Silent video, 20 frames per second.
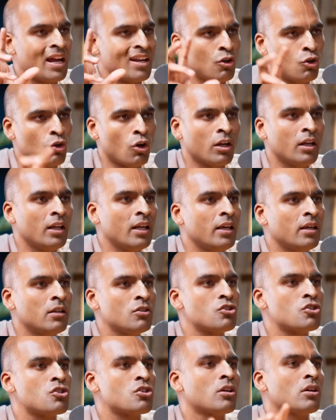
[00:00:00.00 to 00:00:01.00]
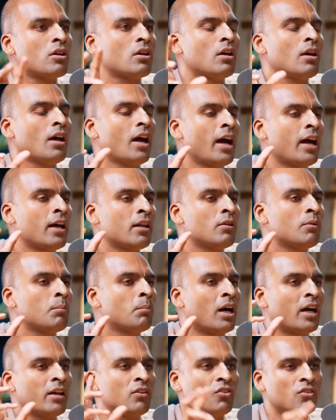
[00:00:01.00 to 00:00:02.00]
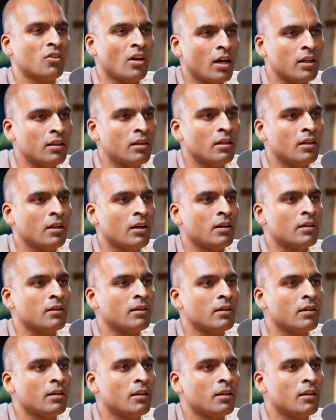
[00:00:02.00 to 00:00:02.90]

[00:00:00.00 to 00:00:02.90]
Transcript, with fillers: knowledge, and my sadhana,